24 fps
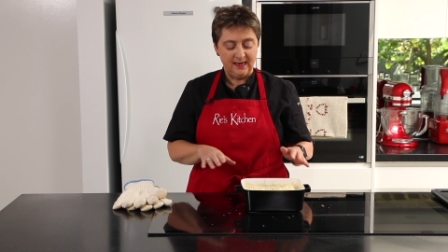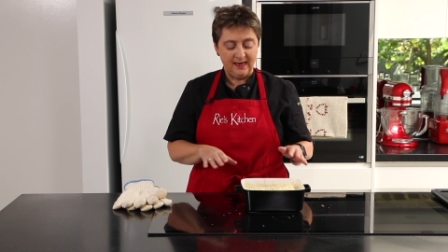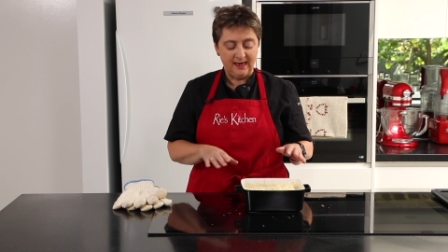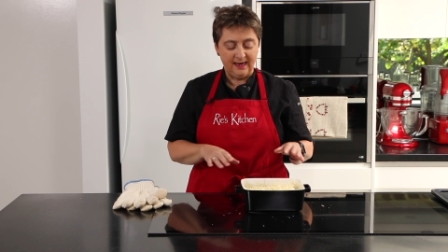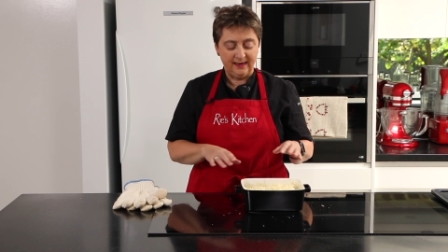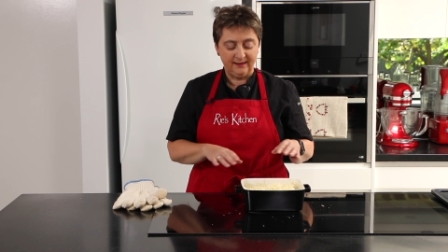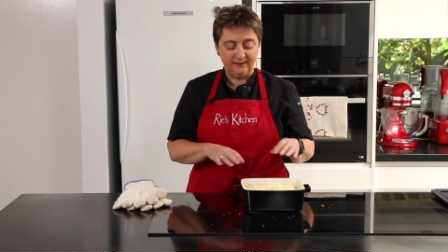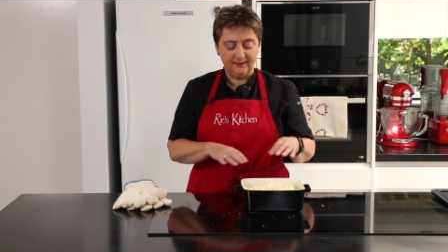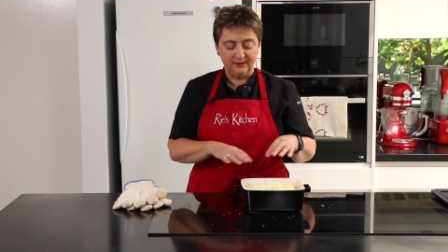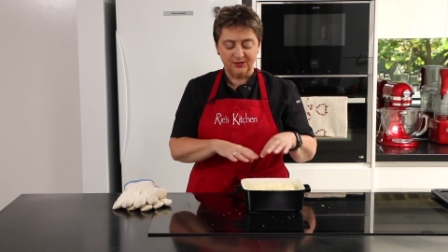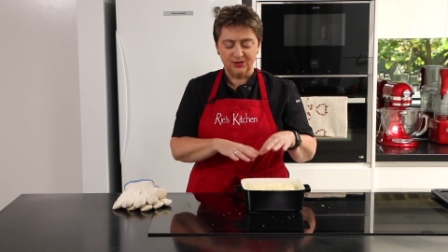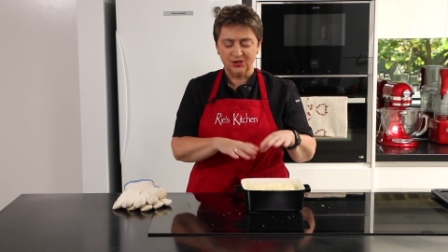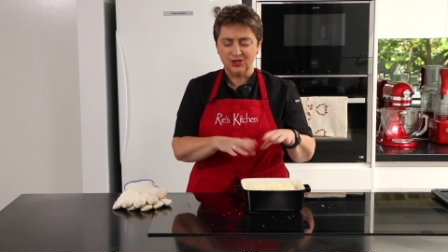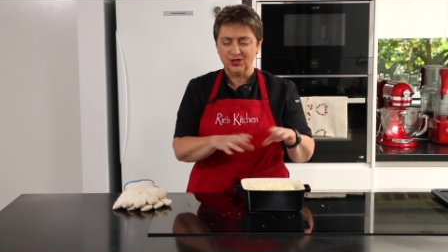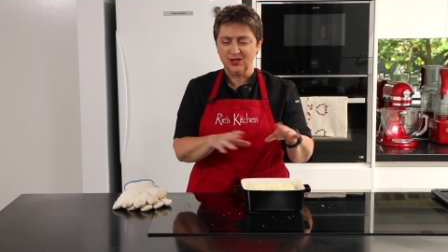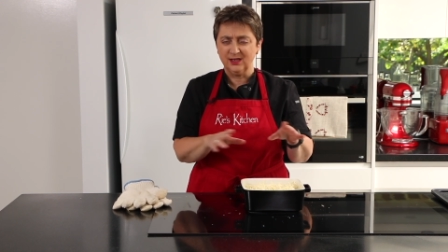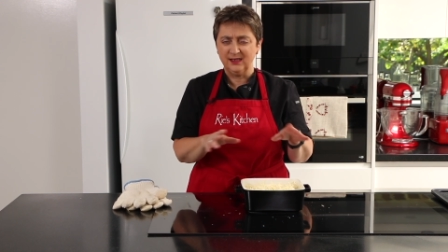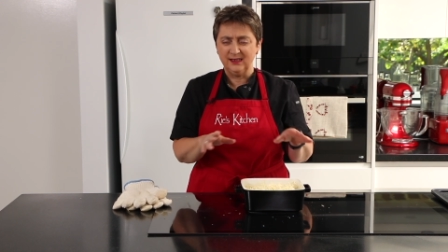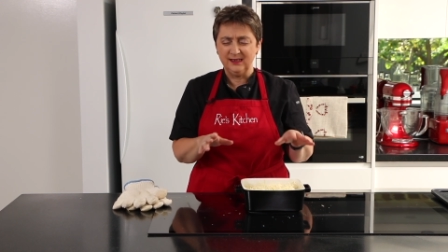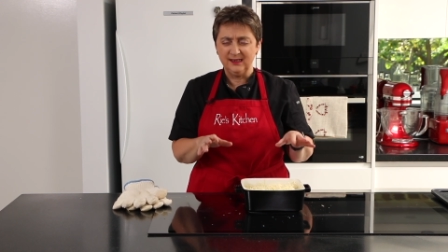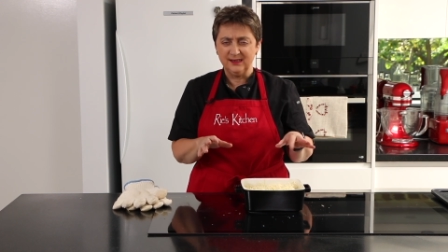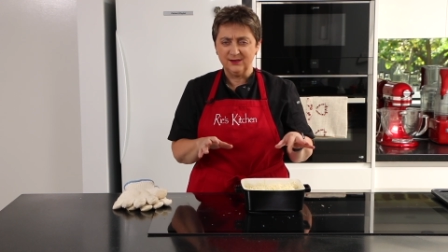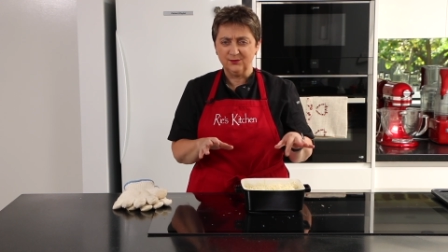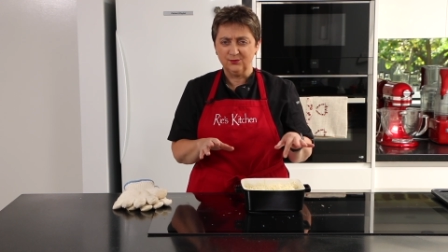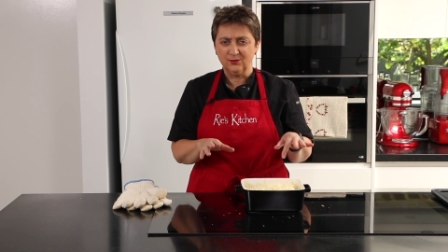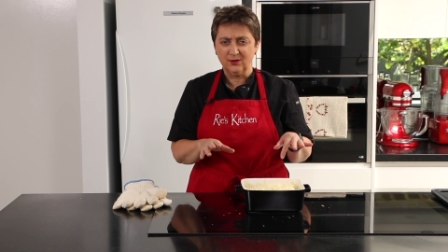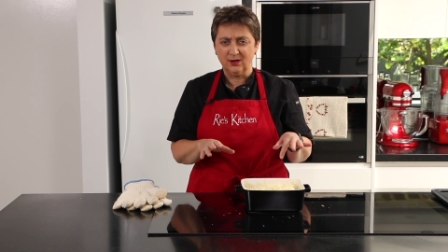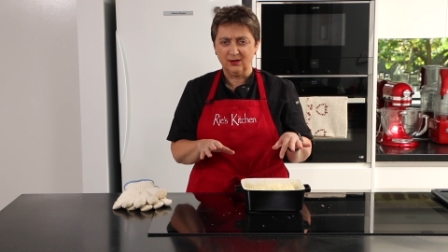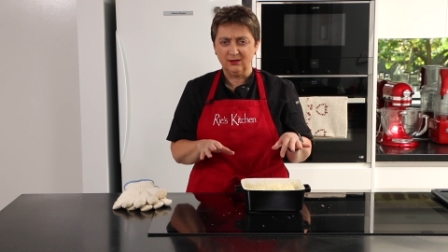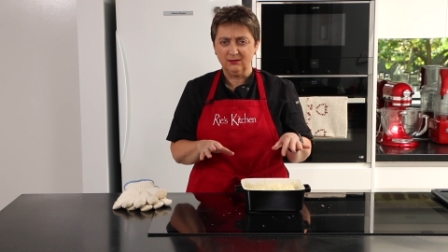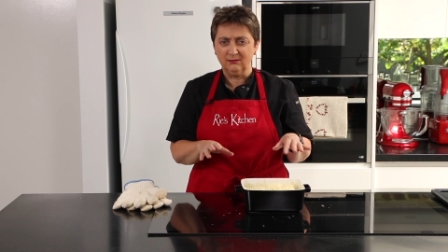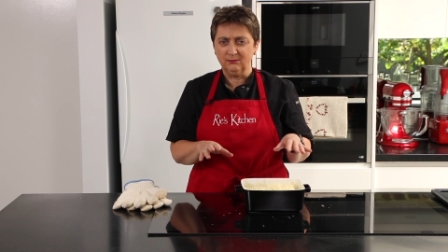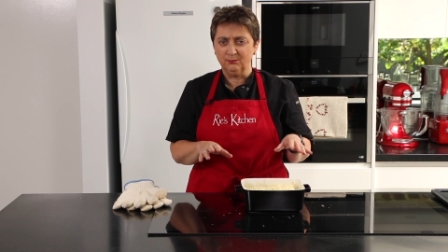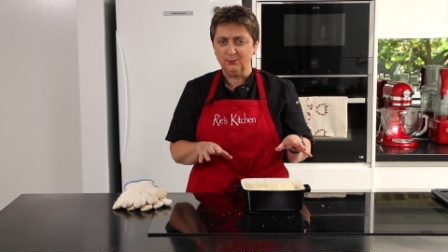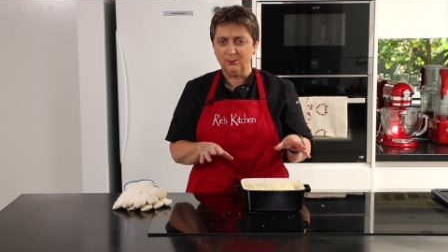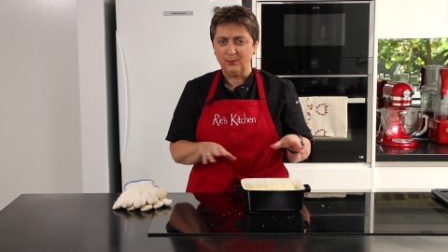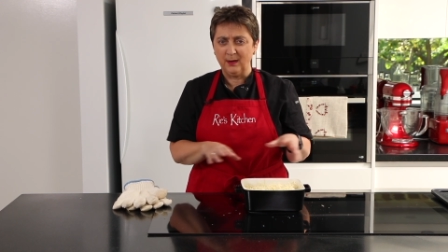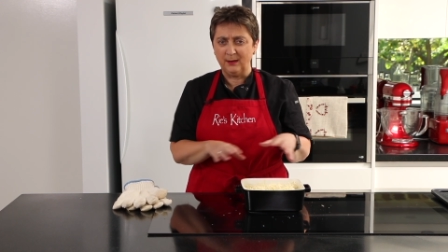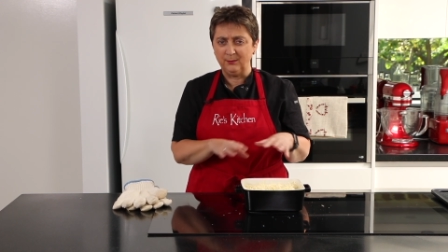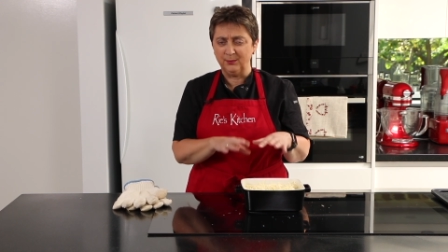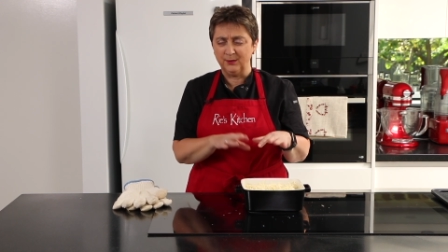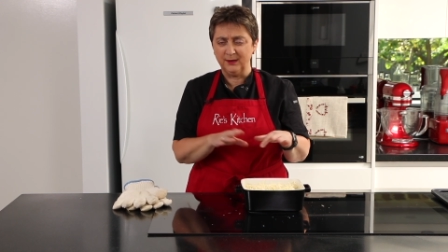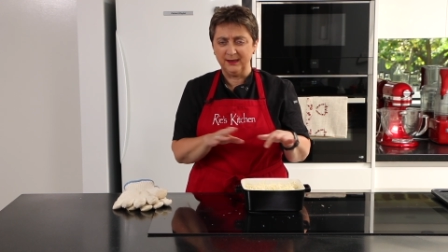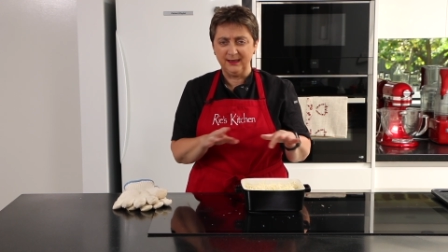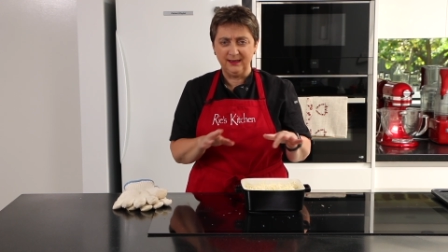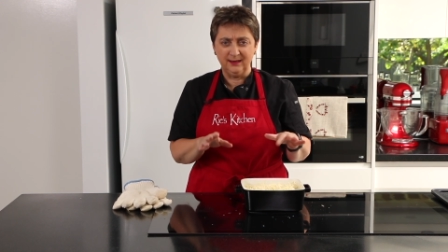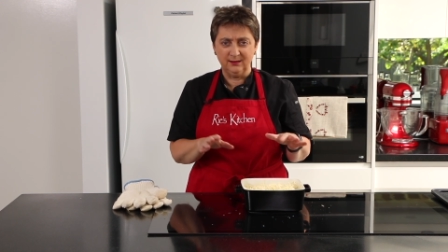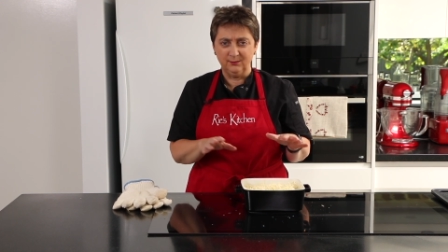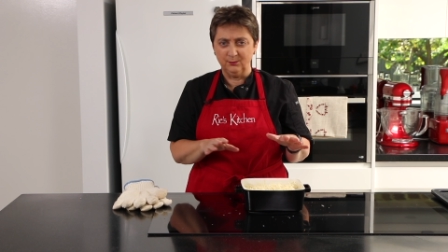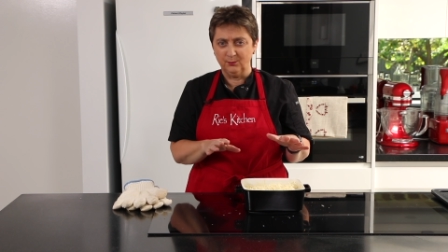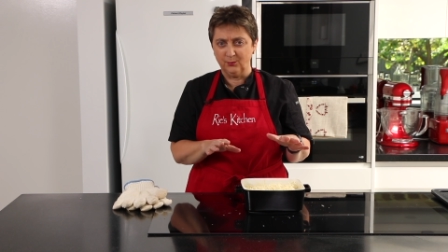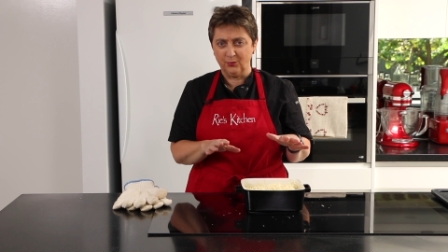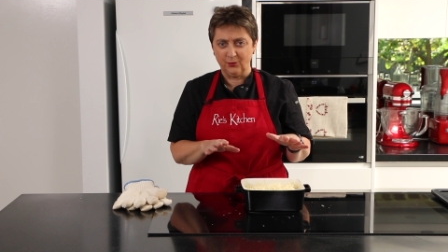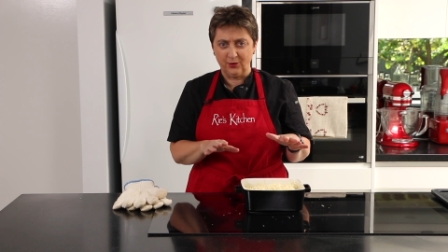and the cheese will go bubbly and